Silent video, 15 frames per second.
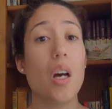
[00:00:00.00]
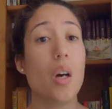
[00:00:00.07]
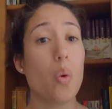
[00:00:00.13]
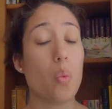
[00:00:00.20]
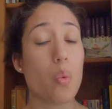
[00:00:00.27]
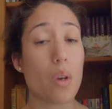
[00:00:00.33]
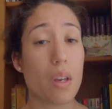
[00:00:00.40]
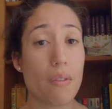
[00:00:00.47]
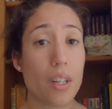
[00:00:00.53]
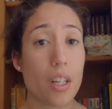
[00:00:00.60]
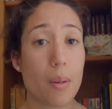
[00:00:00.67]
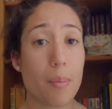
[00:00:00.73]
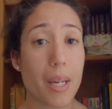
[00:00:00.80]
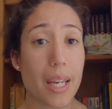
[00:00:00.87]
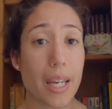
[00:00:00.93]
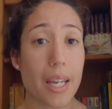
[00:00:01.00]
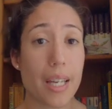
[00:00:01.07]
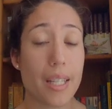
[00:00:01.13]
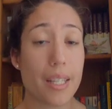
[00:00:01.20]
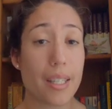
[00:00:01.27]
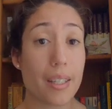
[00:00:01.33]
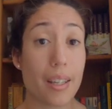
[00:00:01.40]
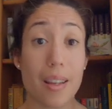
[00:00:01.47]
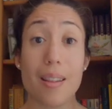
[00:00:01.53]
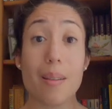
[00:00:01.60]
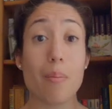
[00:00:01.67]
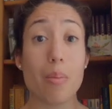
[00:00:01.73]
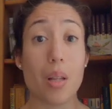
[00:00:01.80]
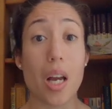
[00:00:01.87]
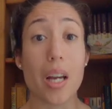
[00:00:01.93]
weave in all my ends, and then
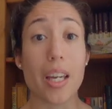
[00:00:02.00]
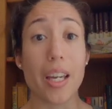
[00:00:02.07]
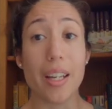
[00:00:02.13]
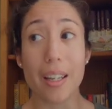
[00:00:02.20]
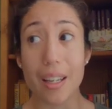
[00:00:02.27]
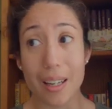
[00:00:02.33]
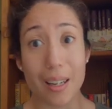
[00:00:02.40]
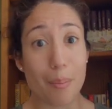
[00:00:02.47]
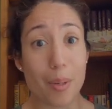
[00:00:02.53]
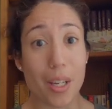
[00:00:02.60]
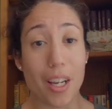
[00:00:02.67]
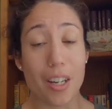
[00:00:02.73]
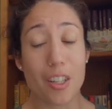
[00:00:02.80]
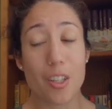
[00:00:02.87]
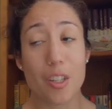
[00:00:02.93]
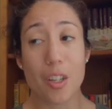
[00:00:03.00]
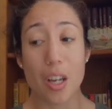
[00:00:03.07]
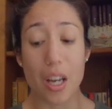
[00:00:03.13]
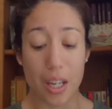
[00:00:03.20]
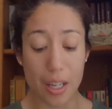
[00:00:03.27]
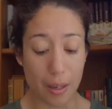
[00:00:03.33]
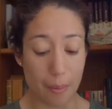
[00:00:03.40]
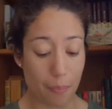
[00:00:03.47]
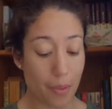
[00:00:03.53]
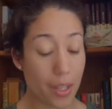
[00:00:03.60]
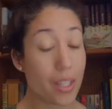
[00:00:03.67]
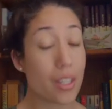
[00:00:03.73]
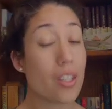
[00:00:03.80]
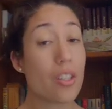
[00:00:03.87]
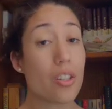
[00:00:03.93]
block it, and I'm done.
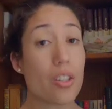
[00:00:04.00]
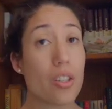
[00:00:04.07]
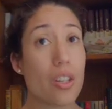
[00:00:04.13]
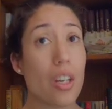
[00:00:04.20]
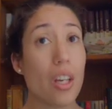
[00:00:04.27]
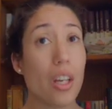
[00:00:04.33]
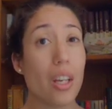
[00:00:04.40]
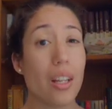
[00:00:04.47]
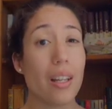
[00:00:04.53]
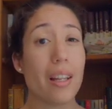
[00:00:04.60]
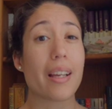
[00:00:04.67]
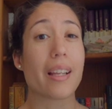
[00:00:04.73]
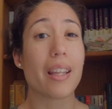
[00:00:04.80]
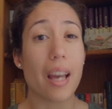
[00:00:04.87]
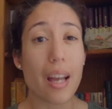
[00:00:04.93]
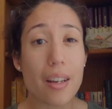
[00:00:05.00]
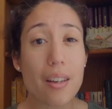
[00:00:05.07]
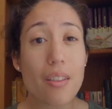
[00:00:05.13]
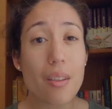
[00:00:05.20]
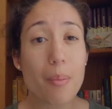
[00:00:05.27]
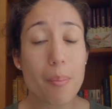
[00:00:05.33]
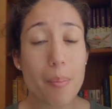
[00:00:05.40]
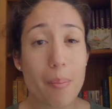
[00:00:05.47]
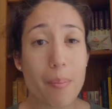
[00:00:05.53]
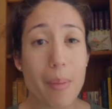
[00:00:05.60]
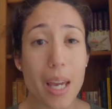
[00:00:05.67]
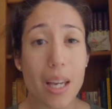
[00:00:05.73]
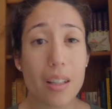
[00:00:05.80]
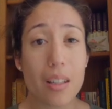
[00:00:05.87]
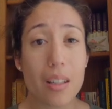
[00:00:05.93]
This is like the end of the
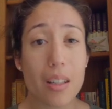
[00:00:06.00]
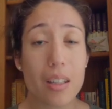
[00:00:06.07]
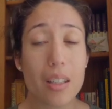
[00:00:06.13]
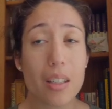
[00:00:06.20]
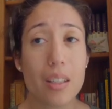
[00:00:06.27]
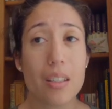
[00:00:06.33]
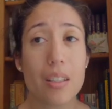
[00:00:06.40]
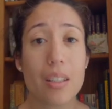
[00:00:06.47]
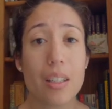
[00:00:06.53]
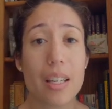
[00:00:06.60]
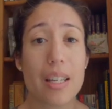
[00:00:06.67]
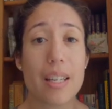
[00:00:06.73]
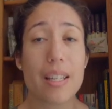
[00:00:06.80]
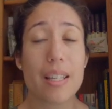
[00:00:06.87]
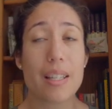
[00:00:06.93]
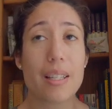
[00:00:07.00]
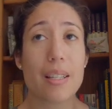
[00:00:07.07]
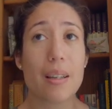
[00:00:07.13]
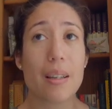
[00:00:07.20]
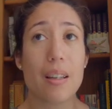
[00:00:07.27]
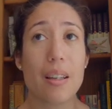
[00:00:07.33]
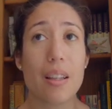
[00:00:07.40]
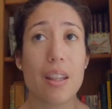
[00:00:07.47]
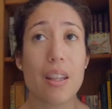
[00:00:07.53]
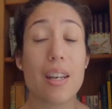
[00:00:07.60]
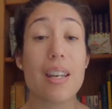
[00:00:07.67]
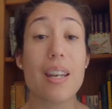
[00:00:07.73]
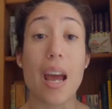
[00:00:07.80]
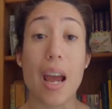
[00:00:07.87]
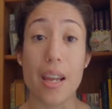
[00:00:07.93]
make along is the
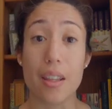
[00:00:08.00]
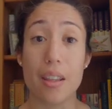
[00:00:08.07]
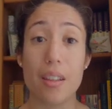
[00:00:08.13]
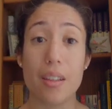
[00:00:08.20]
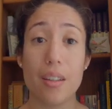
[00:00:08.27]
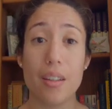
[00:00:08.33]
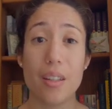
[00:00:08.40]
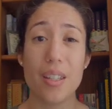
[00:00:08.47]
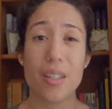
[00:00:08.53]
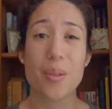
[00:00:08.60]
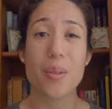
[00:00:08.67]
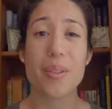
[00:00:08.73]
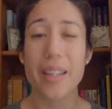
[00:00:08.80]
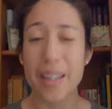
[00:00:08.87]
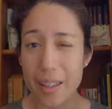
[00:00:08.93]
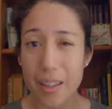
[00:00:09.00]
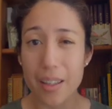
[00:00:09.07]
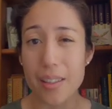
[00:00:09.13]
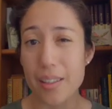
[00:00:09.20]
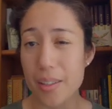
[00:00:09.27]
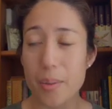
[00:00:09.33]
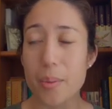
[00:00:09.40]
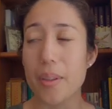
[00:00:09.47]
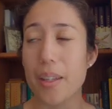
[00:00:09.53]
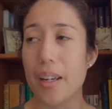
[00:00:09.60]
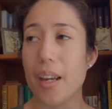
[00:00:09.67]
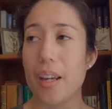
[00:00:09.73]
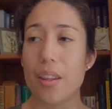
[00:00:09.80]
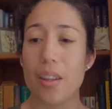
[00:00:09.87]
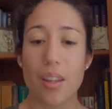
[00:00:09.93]
9th. So it's like due
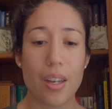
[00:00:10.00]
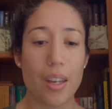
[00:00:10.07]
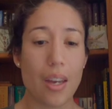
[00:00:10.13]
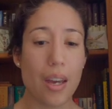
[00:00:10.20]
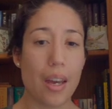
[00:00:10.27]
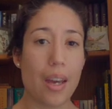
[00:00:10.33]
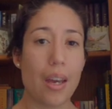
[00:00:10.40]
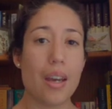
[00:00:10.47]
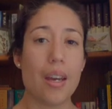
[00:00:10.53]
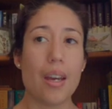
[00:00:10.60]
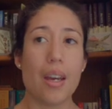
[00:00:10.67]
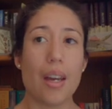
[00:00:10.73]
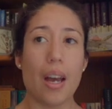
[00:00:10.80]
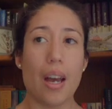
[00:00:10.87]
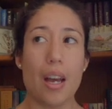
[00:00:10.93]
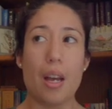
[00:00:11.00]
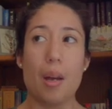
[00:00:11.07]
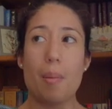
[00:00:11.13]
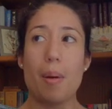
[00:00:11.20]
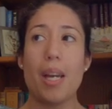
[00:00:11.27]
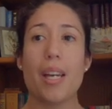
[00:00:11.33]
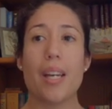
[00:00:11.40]
the 9th.